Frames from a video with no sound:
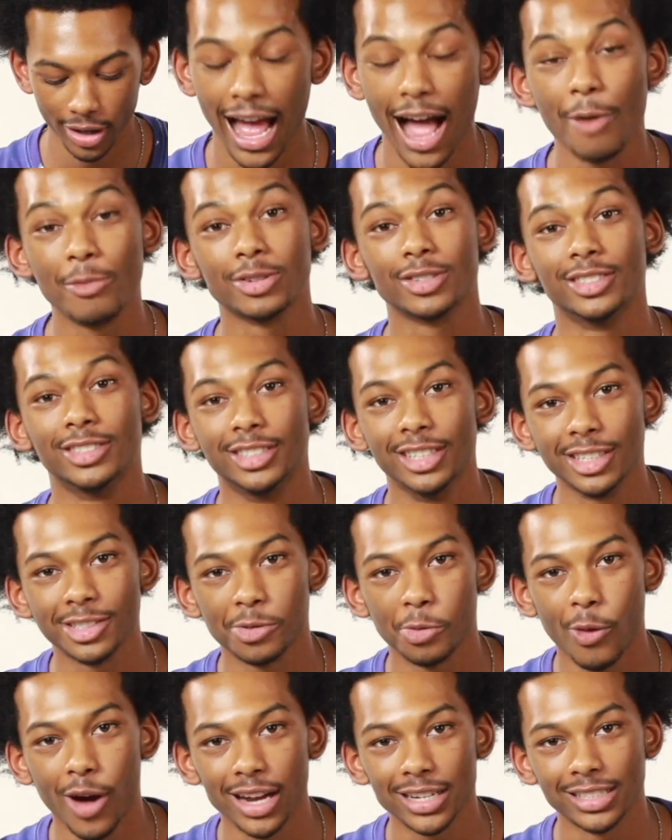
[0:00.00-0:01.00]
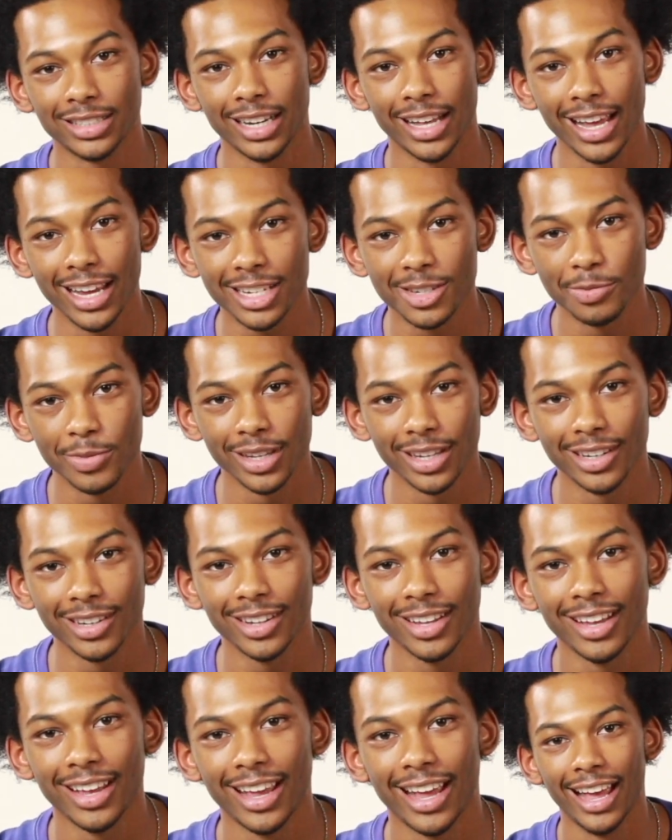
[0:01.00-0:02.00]
I was just watching X-Men,
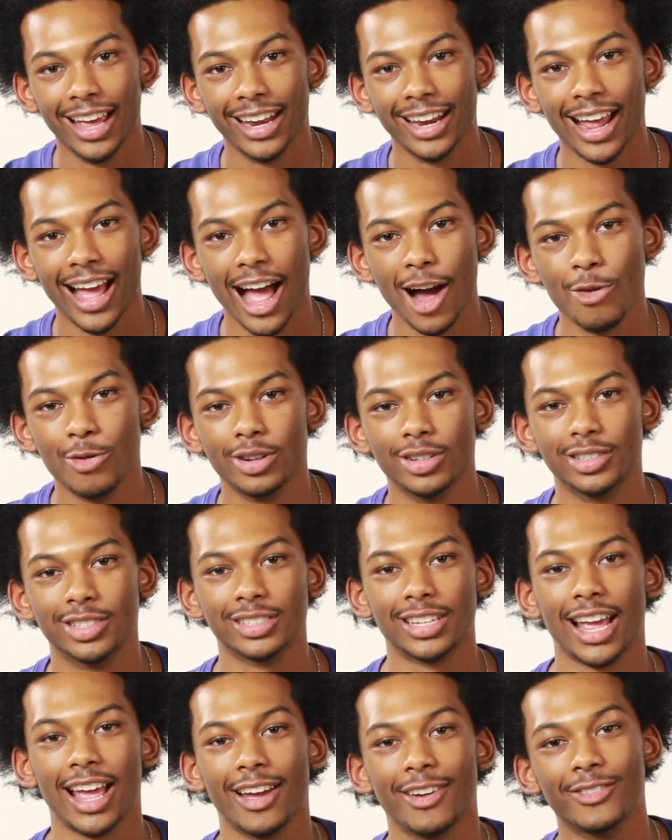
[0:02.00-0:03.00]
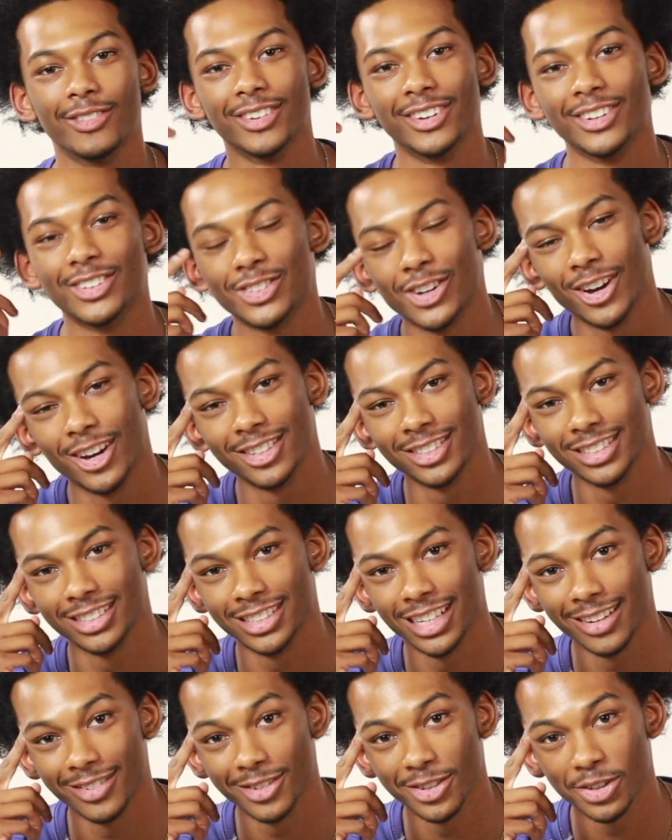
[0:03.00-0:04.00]
and I would just have Charles
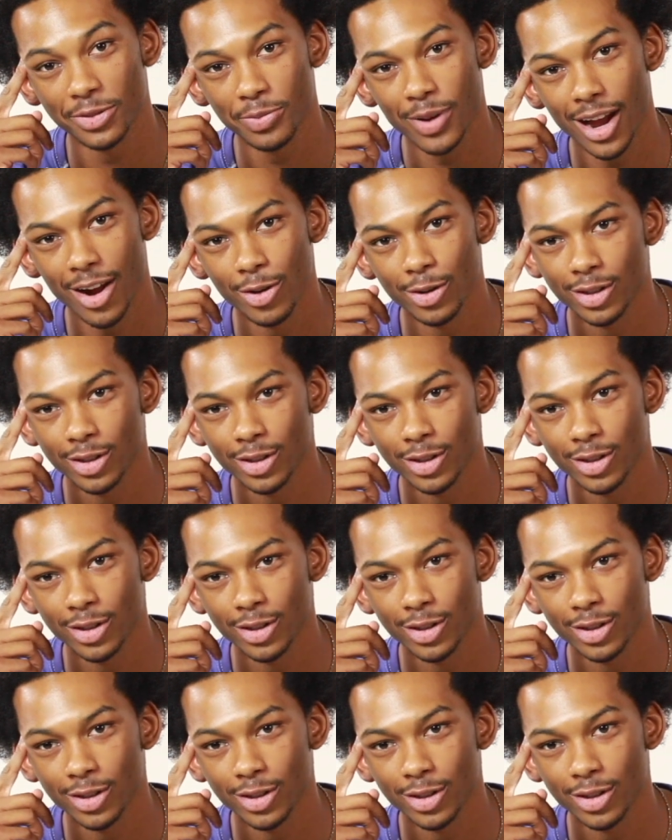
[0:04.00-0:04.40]
Xavier's power,